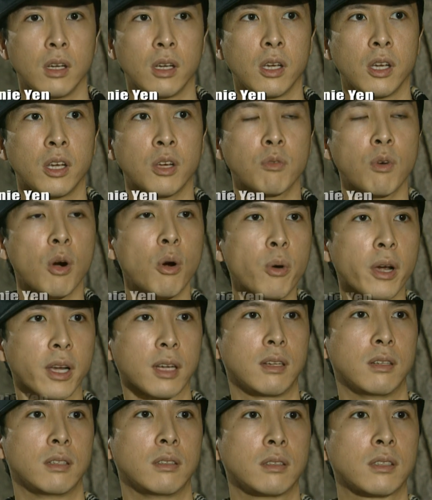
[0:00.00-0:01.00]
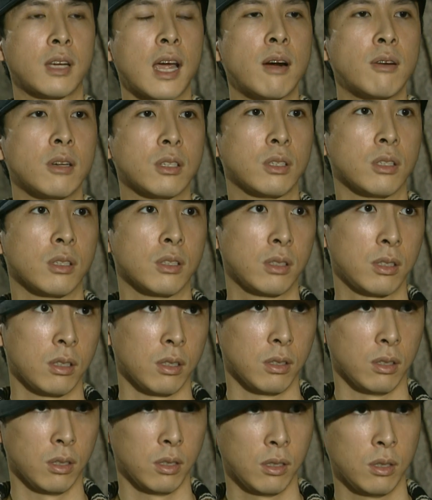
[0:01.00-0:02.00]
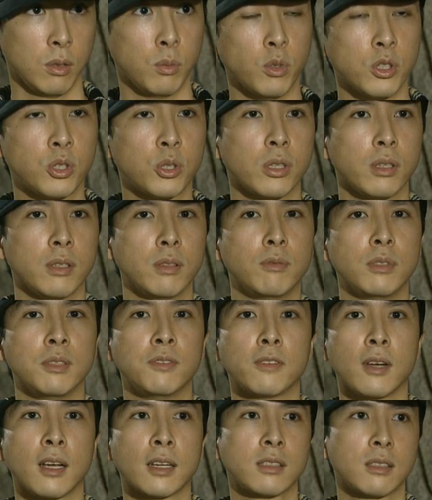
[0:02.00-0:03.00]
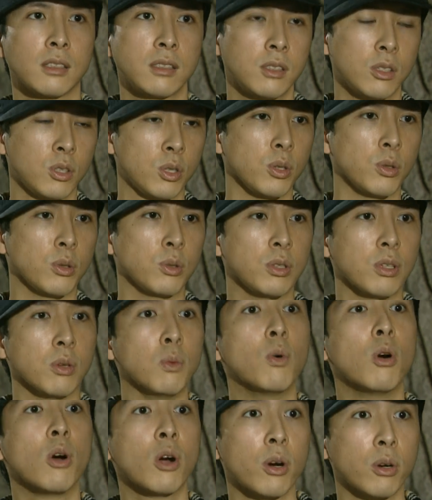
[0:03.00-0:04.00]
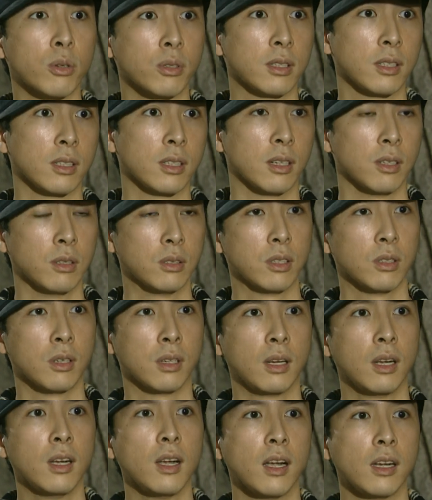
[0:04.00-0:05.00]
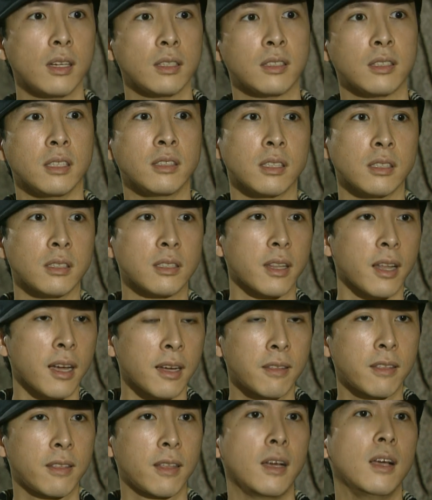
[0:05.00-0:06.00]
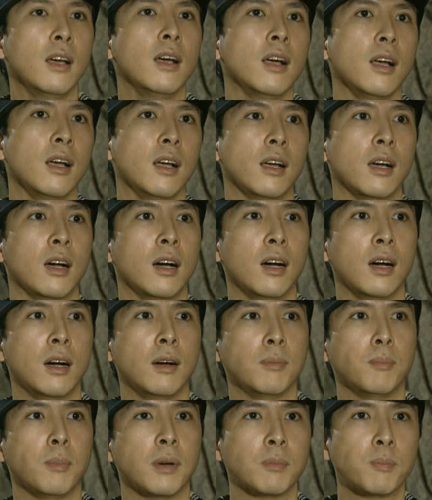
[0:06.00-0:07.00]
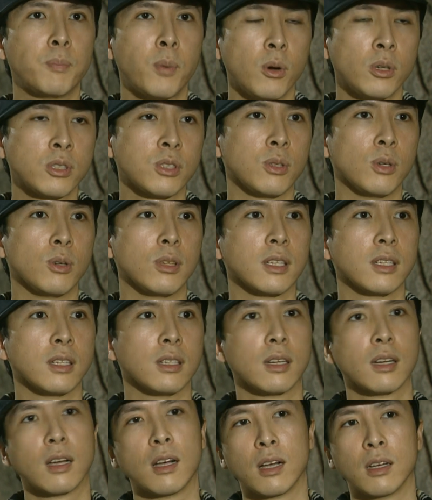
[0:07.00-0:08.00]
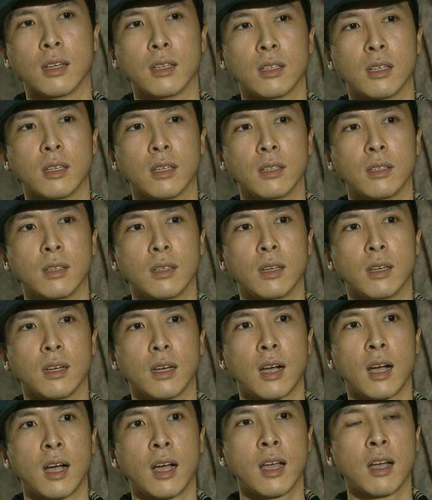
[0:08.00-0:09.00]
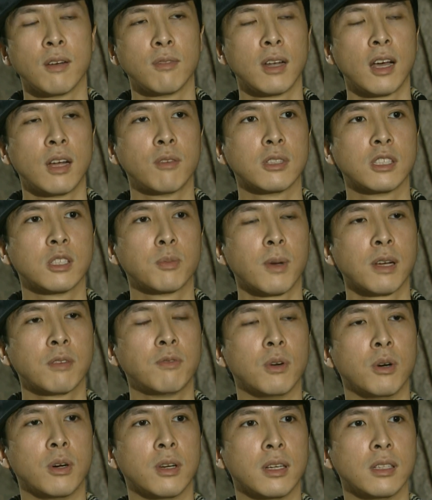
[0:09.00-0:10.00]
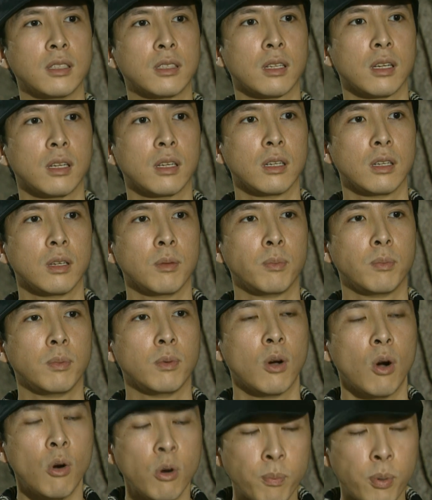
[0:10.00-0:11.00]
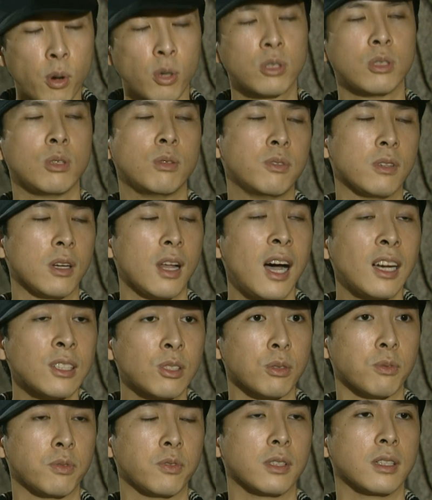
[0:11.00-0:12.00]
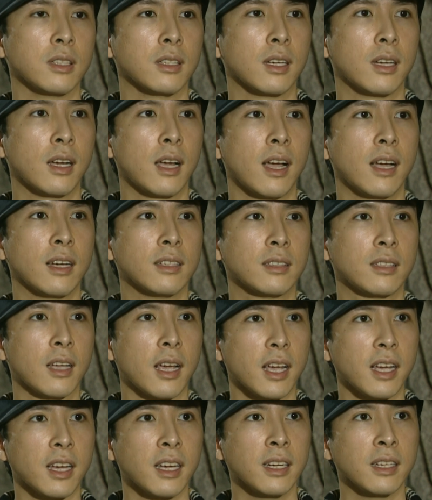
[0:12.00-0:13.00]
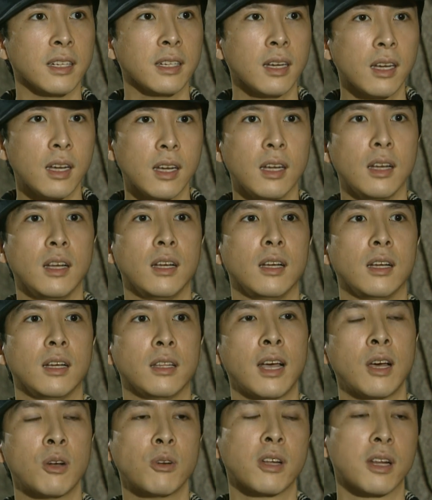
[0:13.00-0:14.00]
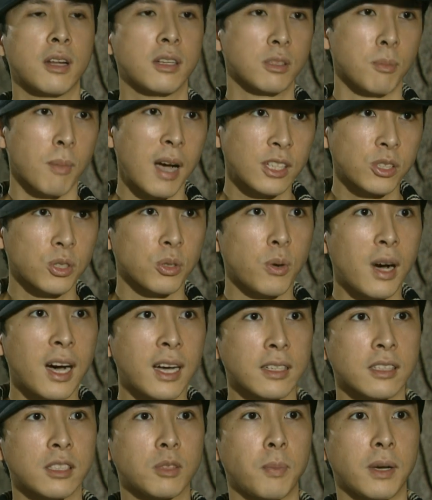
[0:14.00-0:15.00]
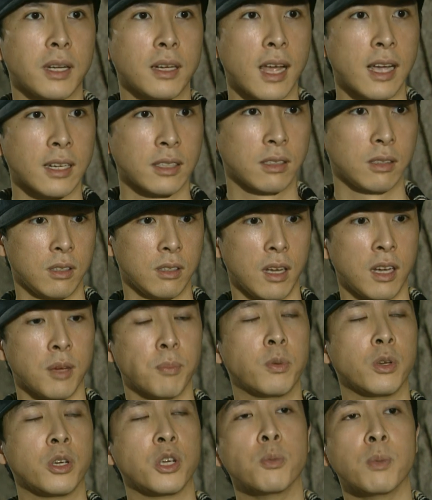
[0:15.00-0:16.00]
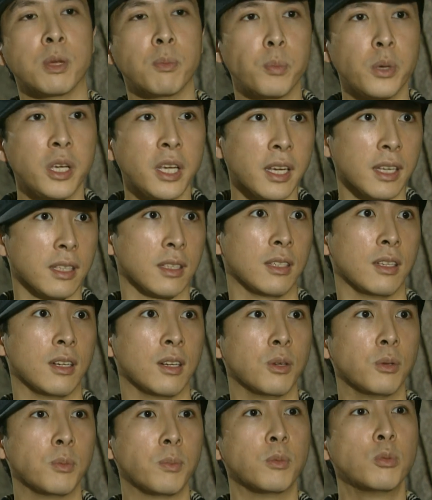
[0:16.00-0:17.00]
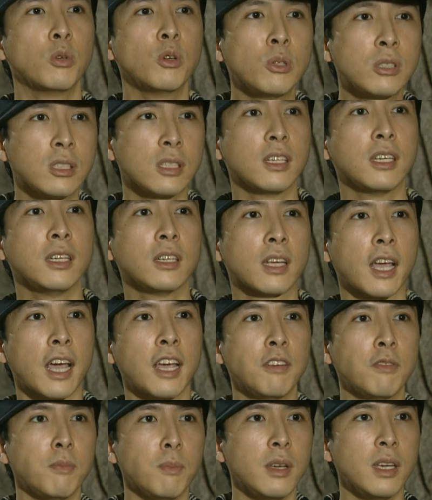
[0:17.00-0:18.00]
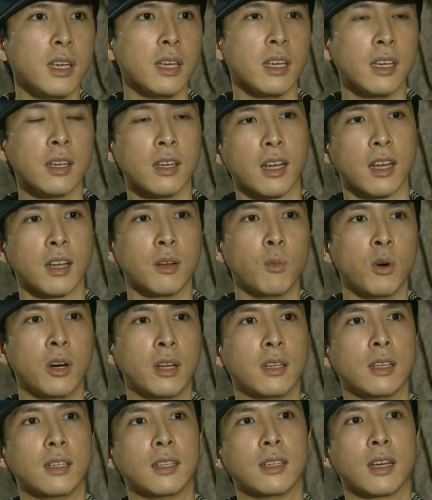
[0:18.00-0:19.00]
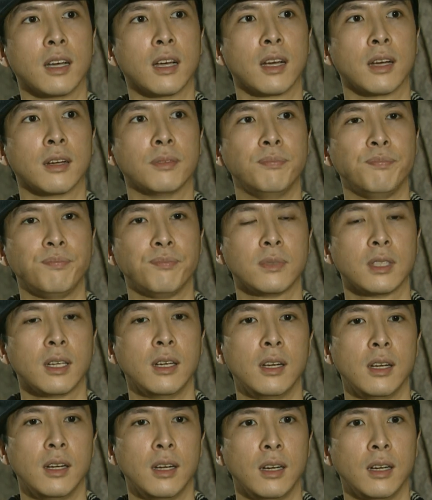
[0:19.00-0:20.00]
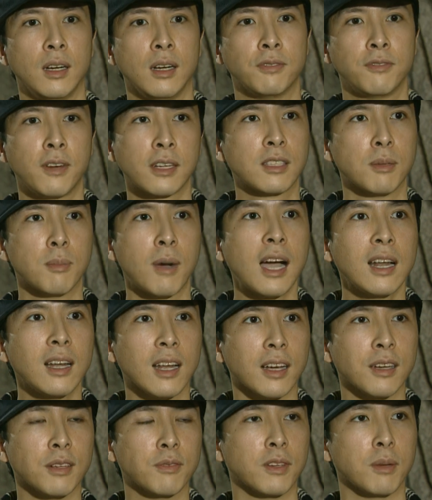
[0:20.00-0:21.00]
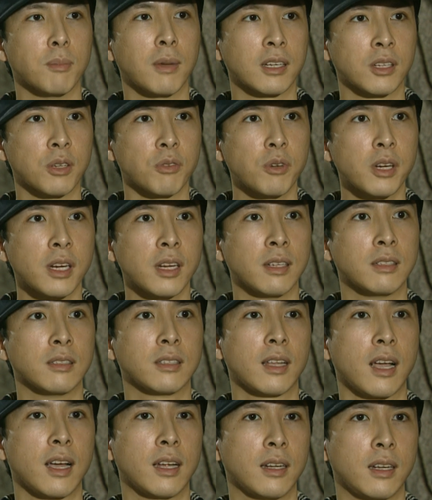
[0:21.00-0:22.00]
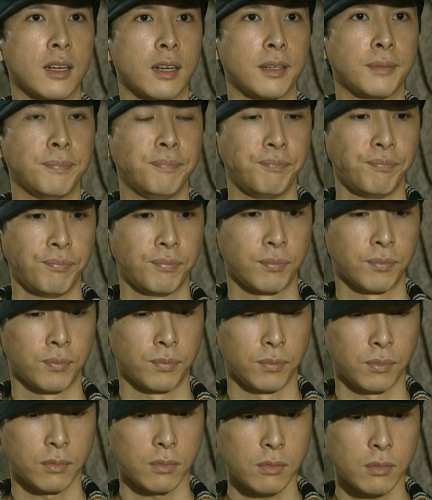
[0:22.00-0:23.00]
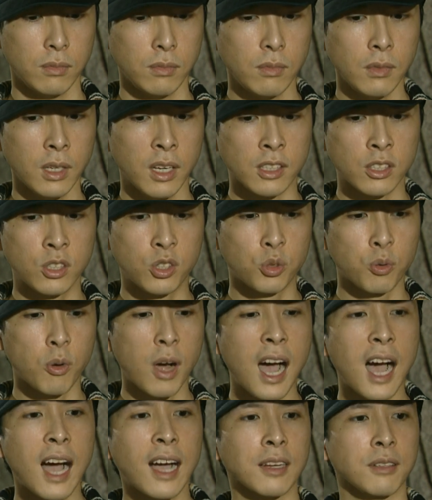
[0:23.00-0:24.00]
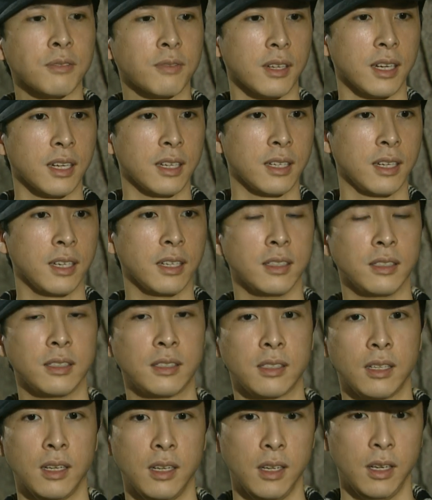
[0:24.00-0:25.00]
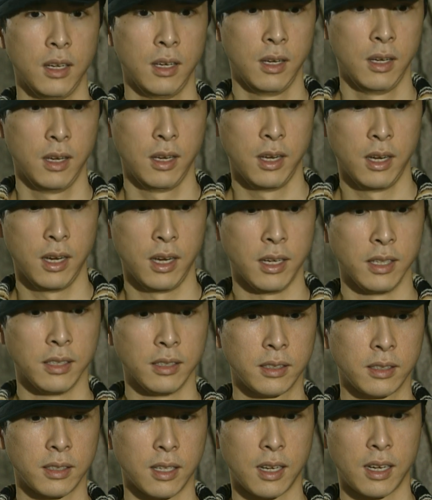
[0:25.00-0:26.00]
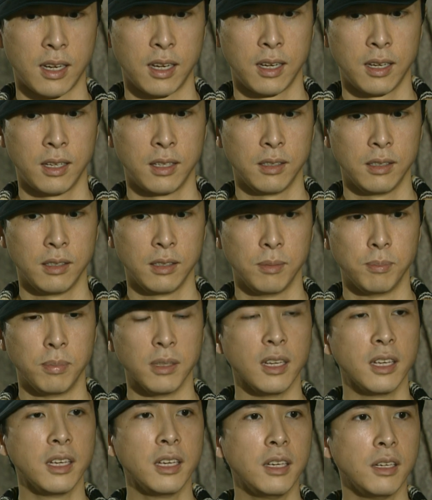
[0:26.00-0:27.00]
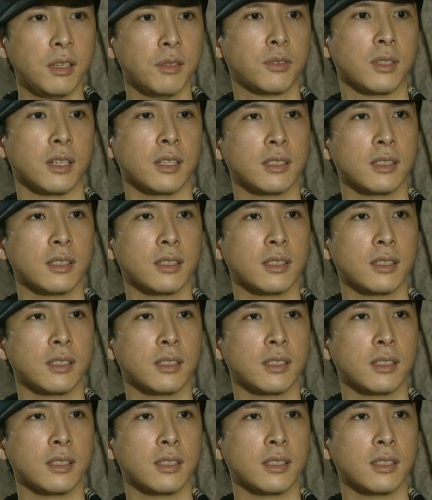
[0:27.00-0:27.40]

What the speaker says: heroic characters which reflects it to the world since his death, but personally, I have a lot of respect for his own personal philosophy as not only as a martial artist, but as a human being. Bruce Lee gave me, and what affected my life and my career, is that his drive and his beliefs and